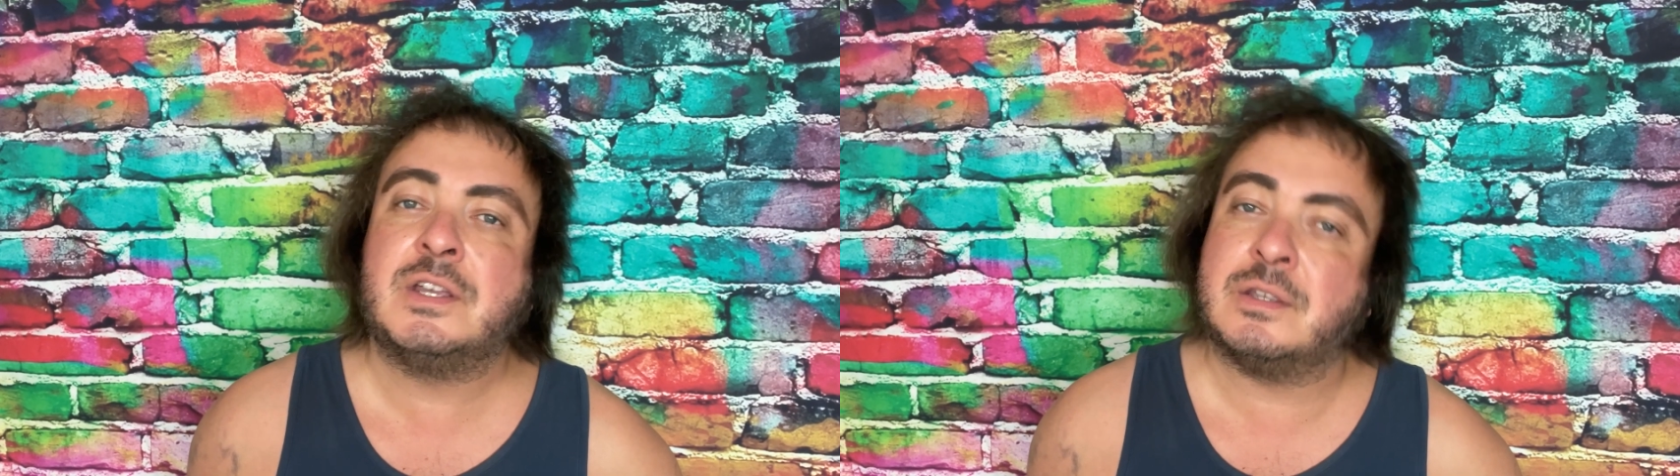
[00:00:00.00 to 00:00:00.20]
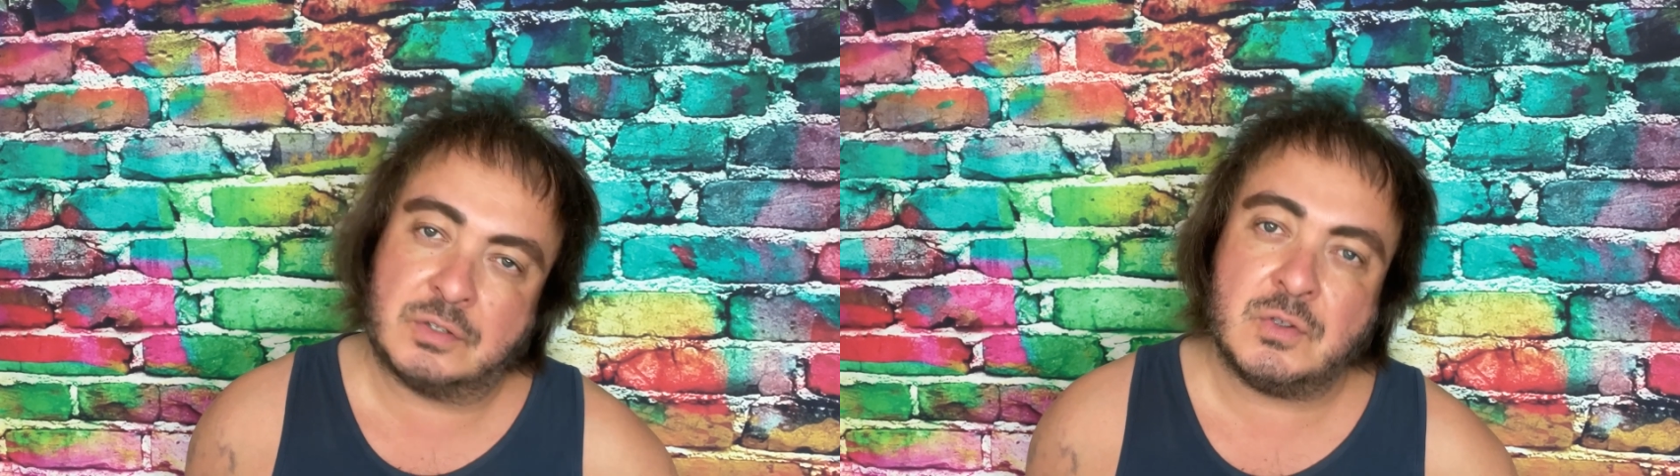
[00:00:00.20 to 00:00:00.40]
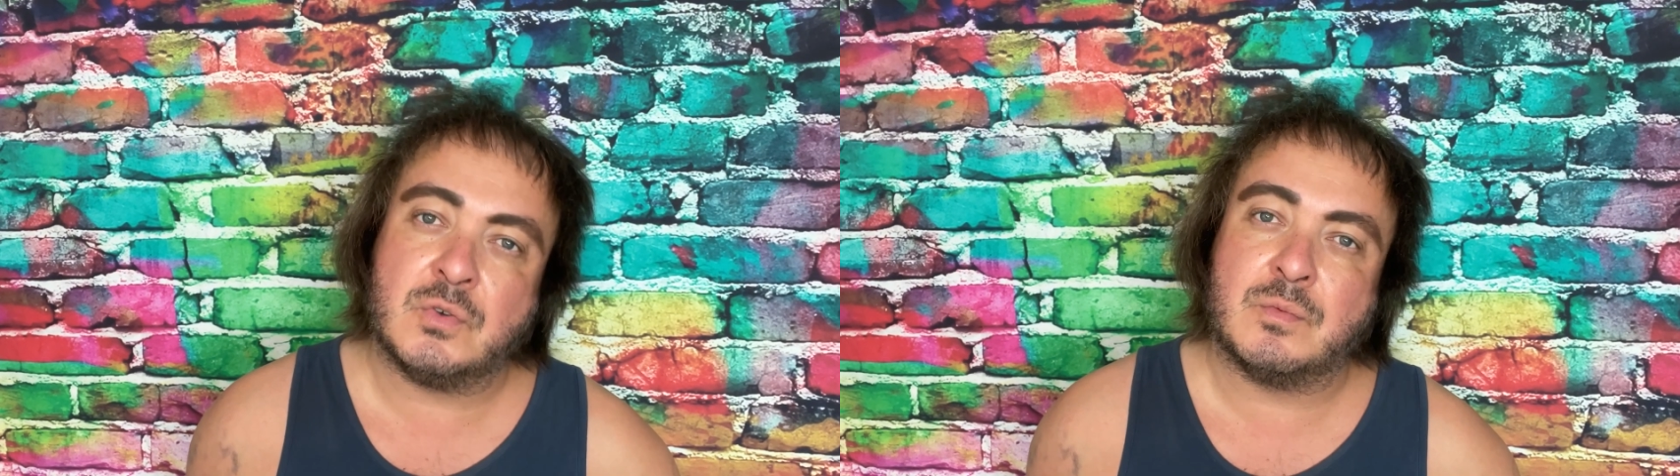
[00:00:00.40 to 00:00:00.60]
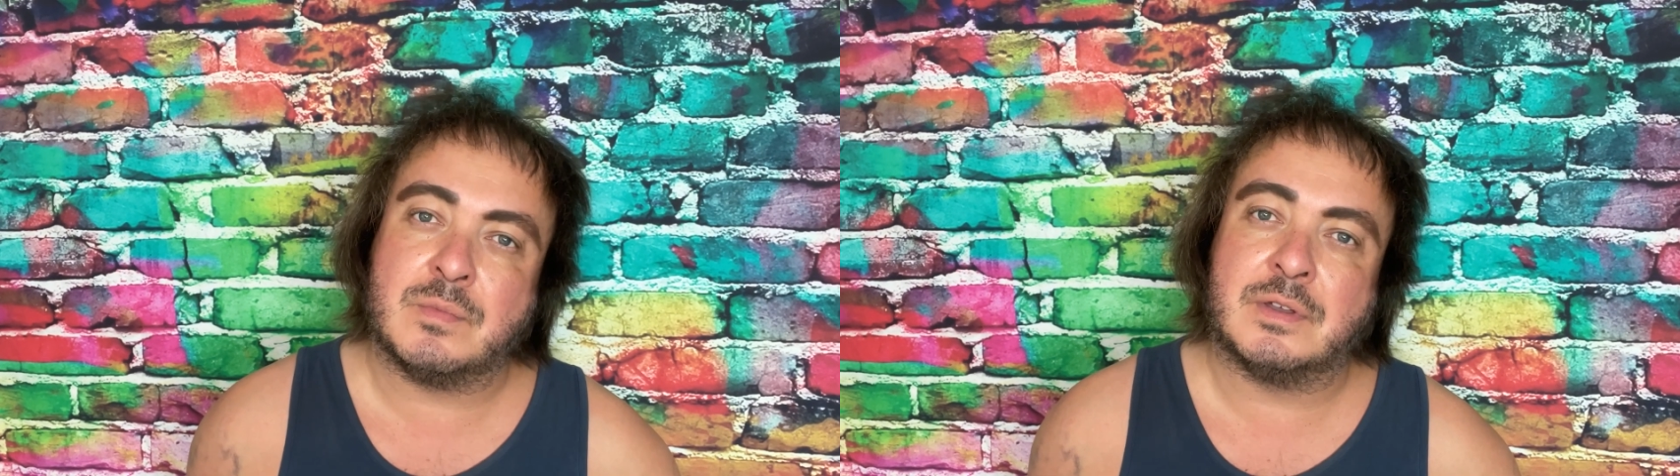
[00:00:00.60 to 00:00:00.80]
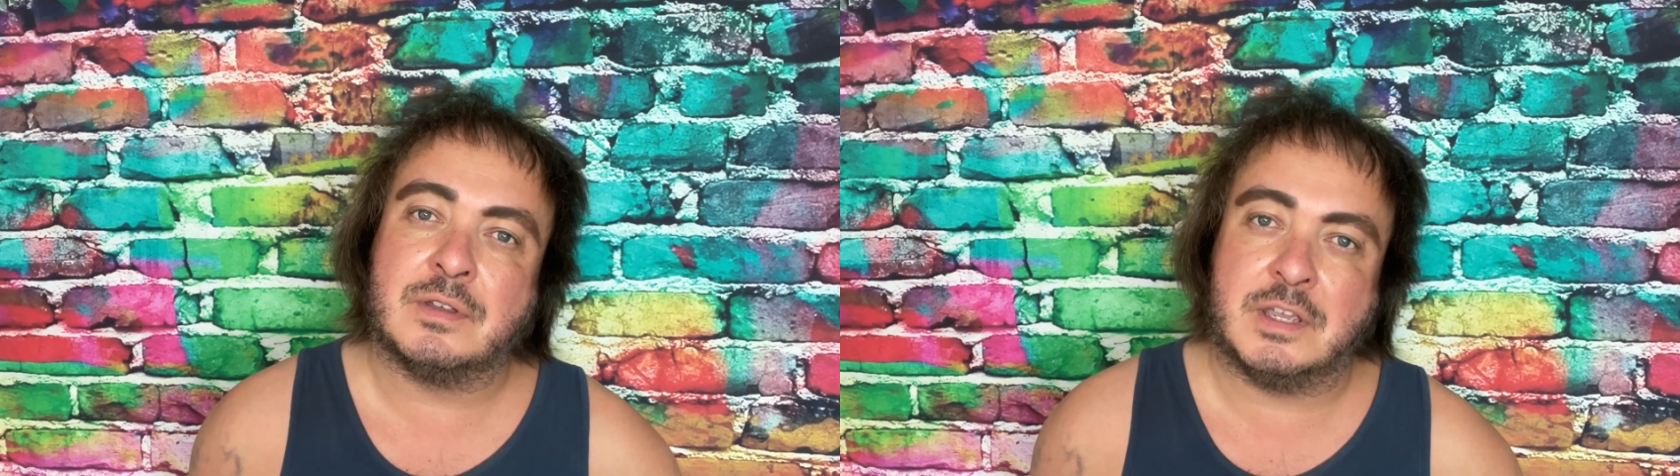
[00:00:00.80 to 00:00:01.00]
assume
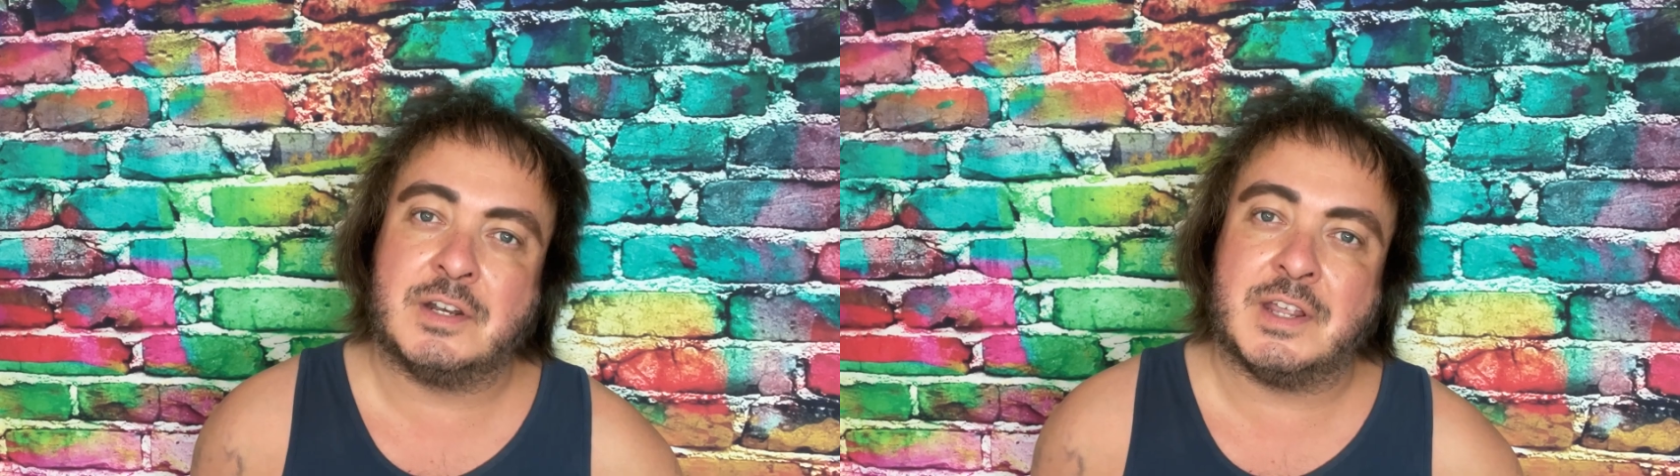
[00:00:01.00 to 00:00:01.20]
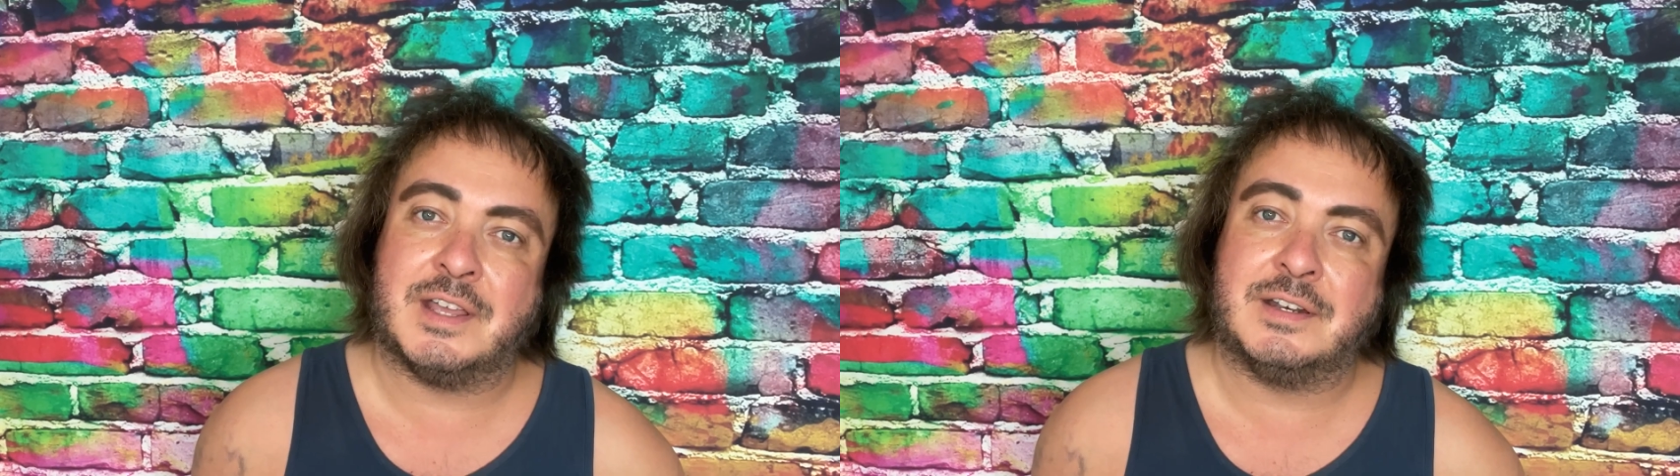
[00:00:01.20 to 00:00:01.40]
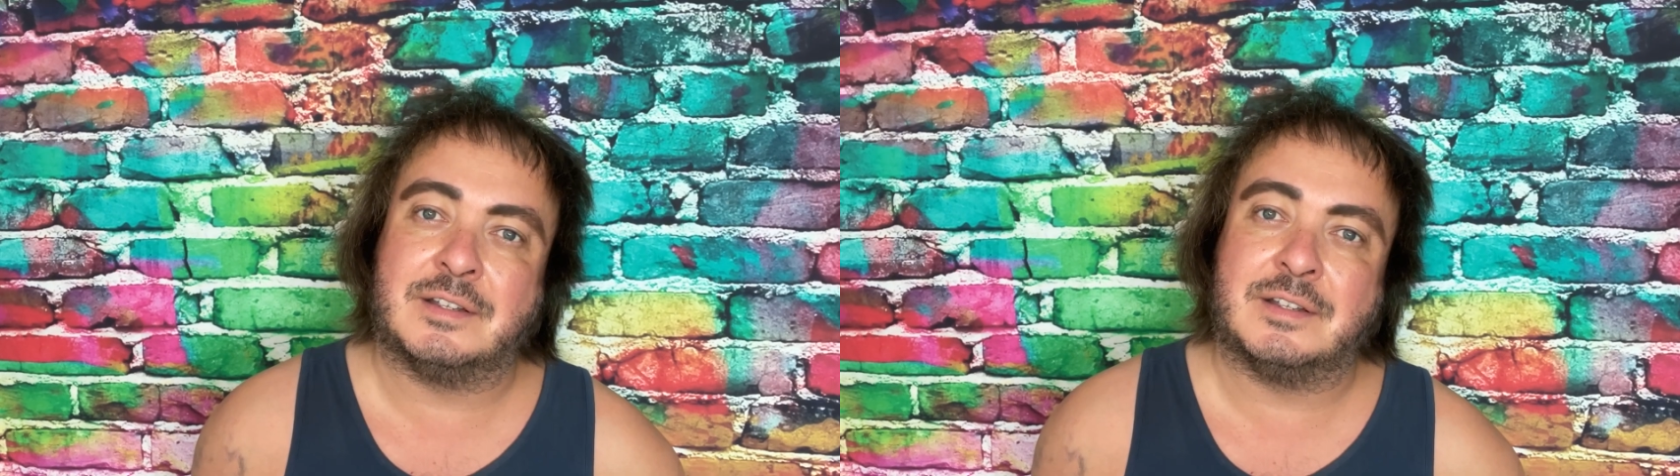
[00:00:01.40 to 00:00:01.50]
you did.